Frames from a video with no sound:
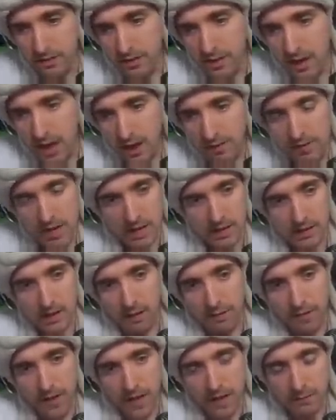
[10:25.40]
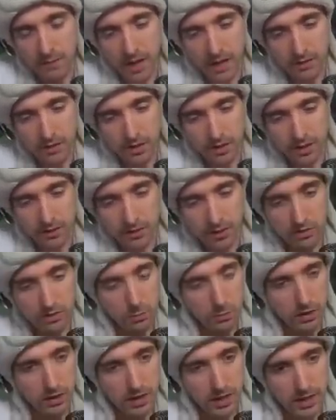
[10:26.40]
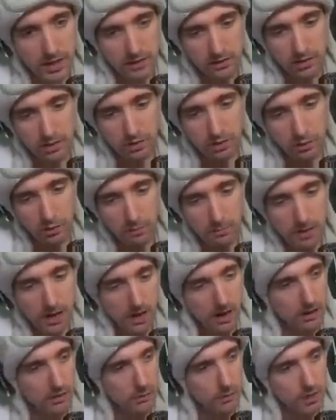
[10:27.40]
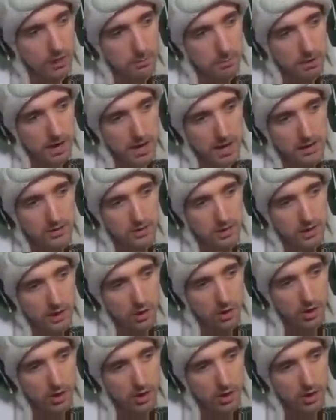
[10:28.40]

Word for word: I mean, a Phantom Dancer gives us a really easy Soul Baron. We could buy a Zeal